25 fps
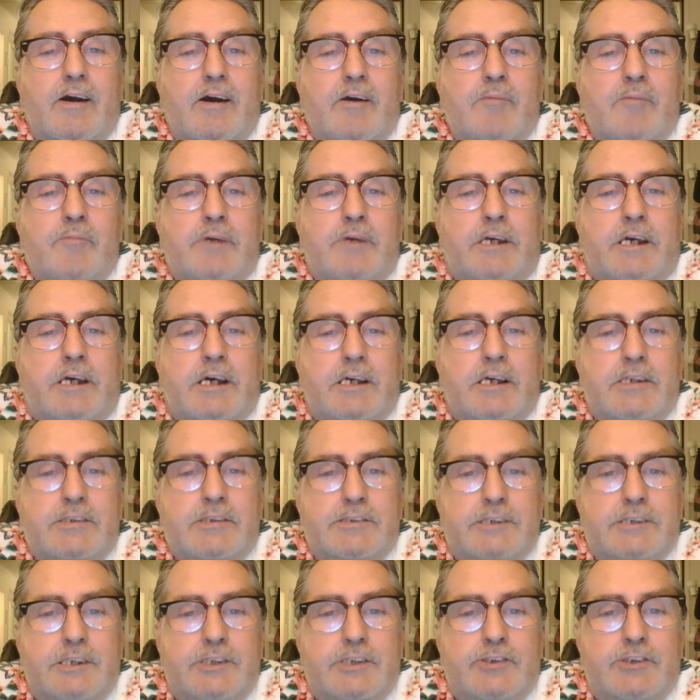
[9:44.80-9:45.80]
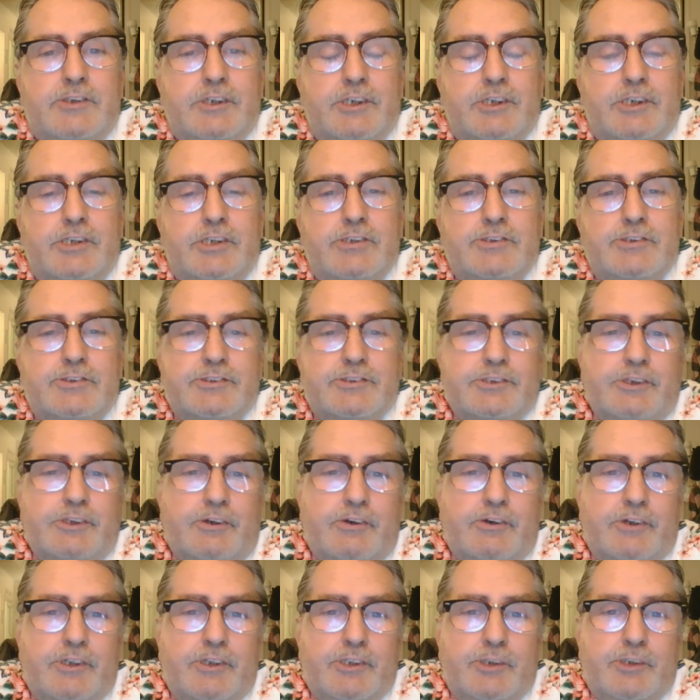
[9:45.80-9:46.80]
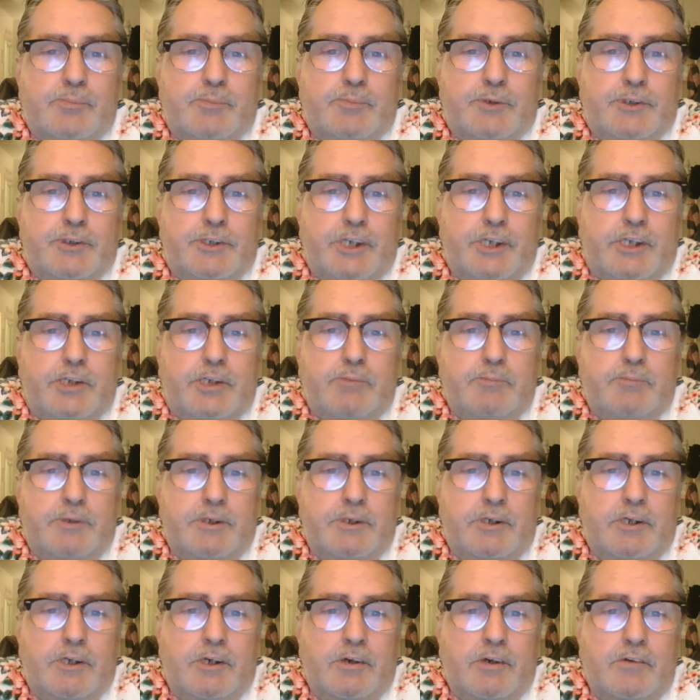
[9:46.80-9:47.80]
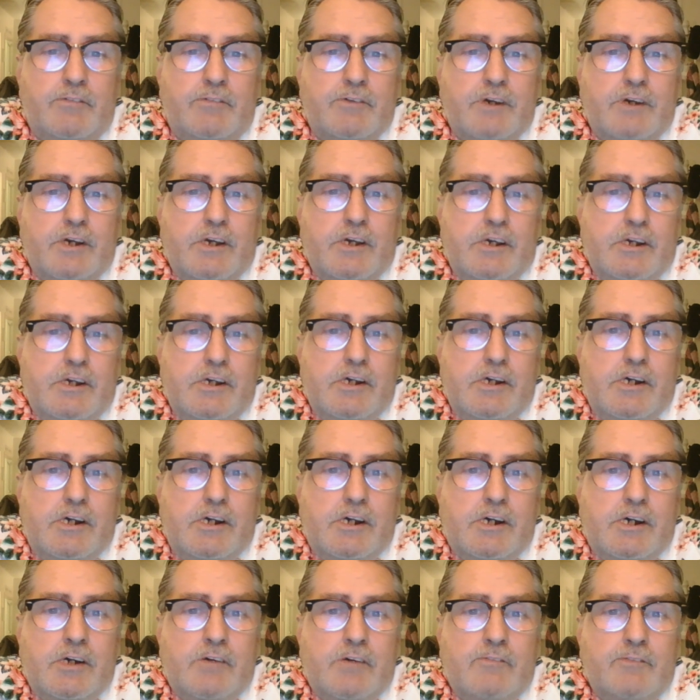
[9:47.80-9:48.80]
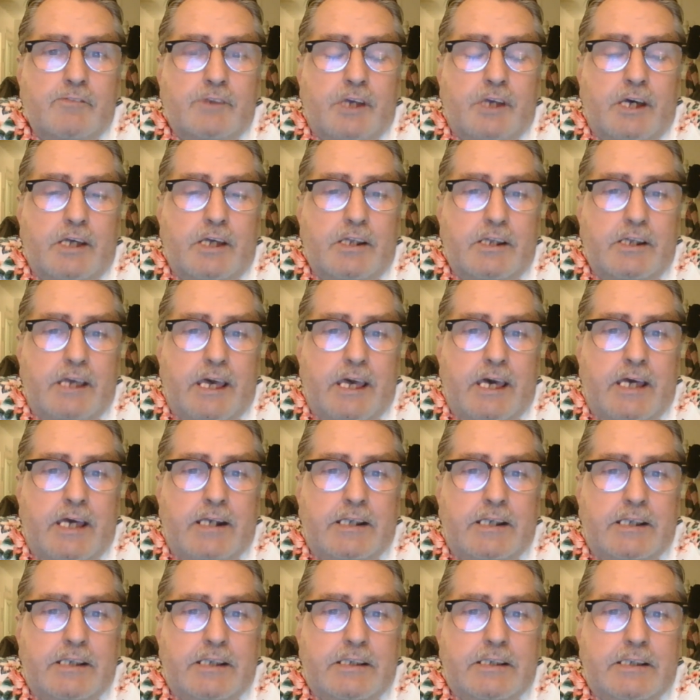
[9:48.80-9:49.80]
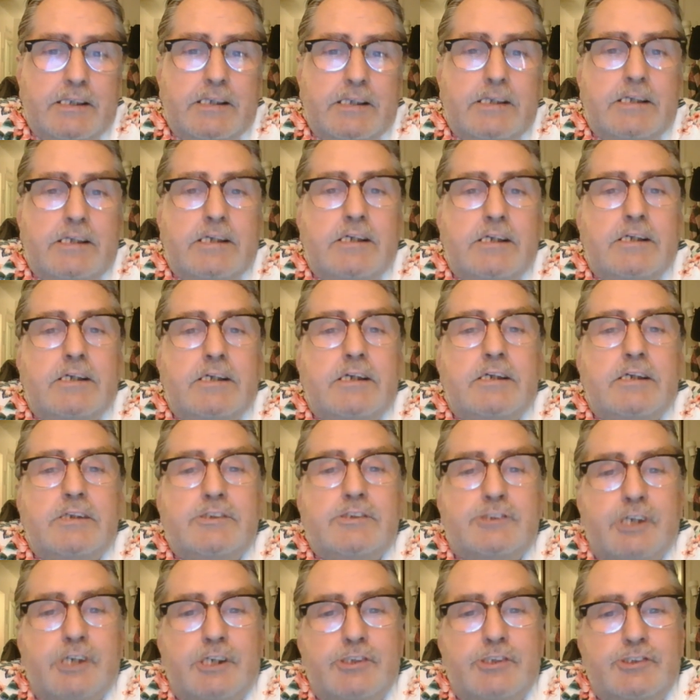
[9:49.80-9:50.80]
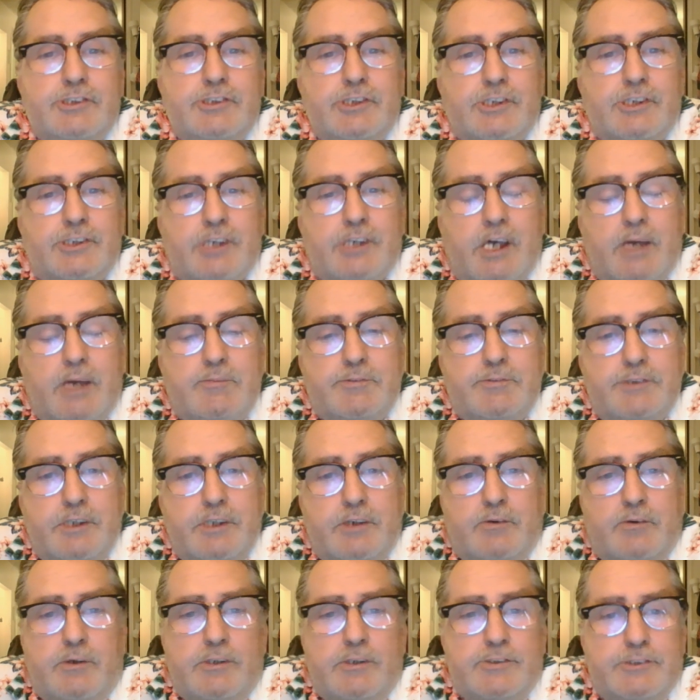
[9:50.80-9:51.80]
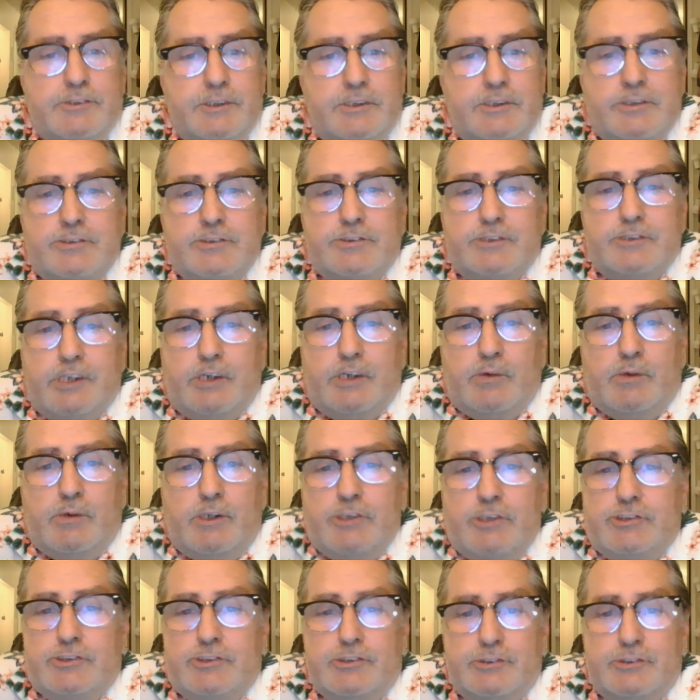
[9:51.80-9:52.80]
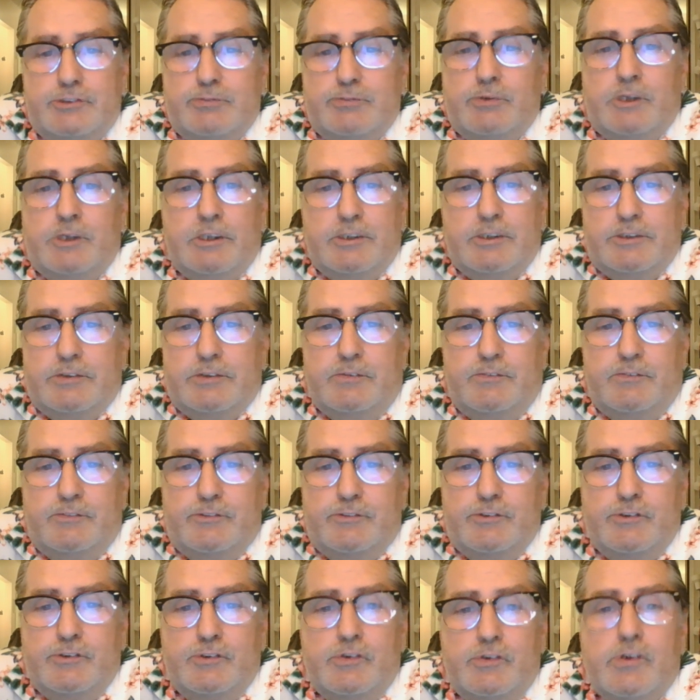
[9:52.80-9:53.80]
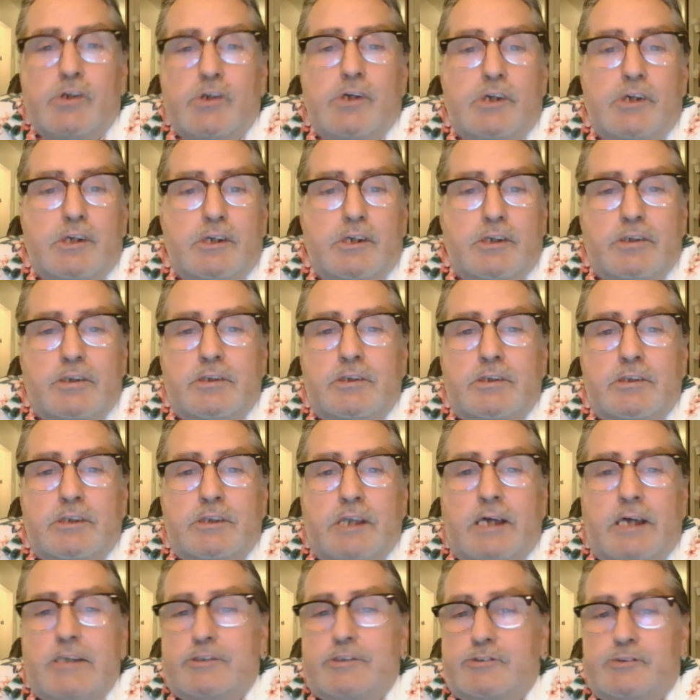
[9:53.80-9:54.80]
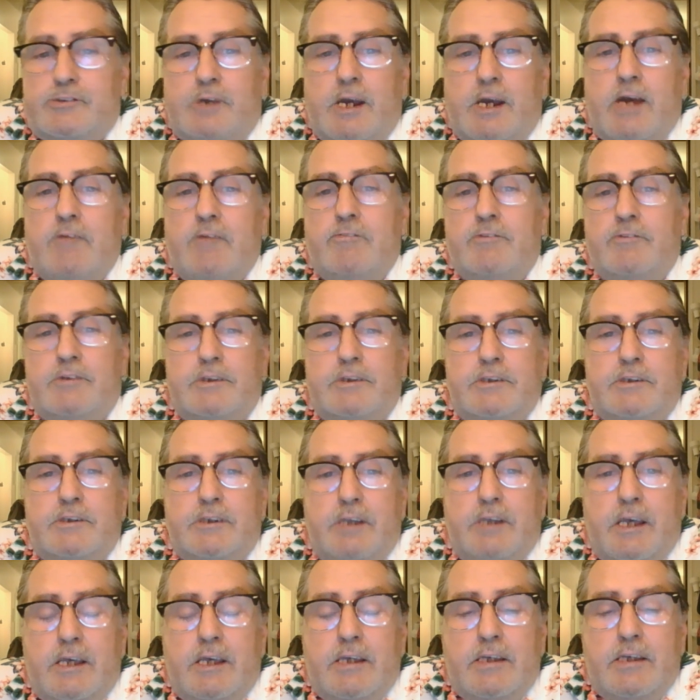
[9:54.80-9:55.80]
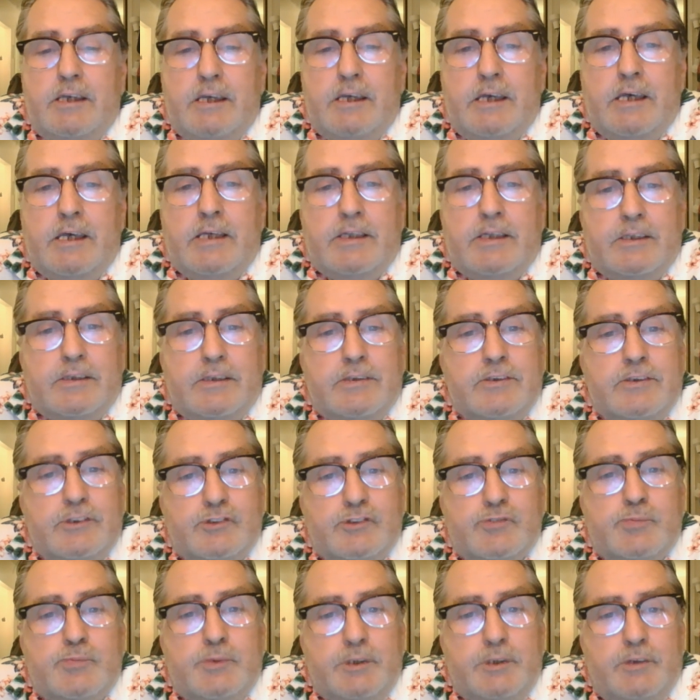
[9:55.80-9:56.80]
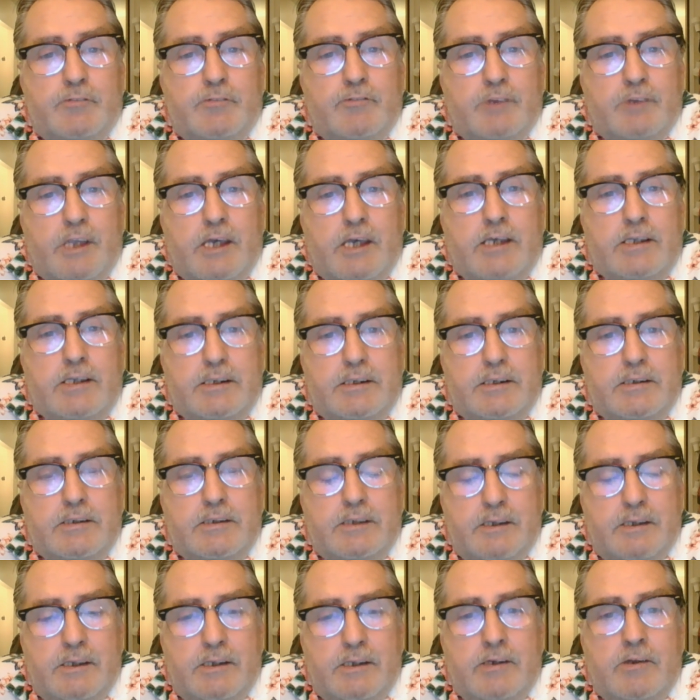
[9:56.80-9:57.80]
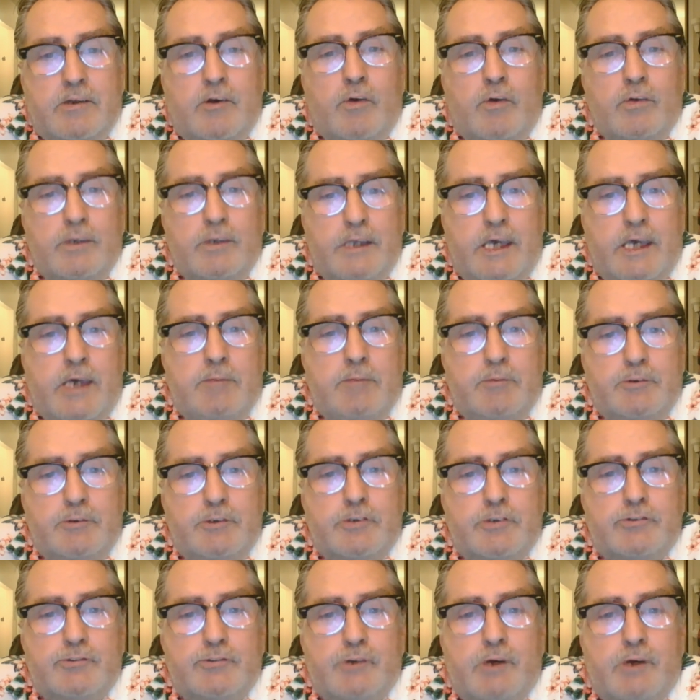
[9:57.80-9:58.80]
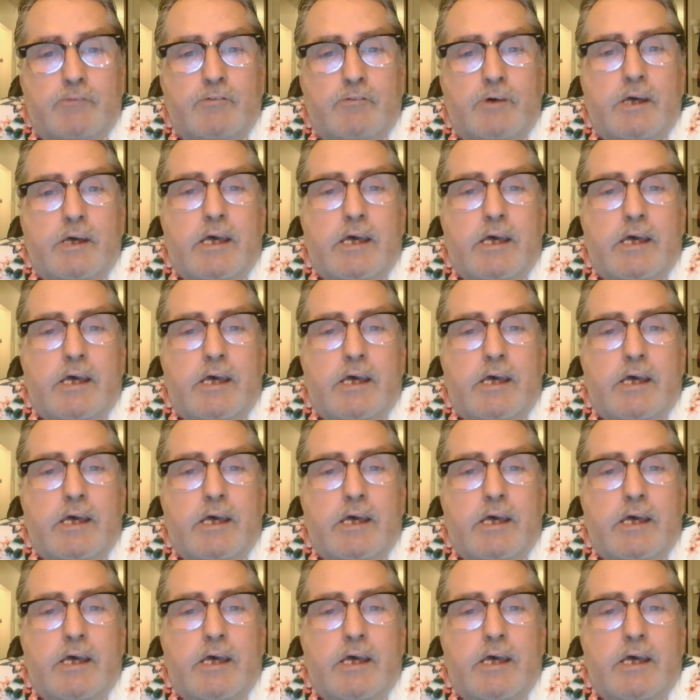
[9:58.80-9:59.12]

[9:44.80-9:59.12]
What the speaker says: because he took his theory in the predicament of not changing the time sequence in his equations relative to light traveling at the speed of light and only able to travel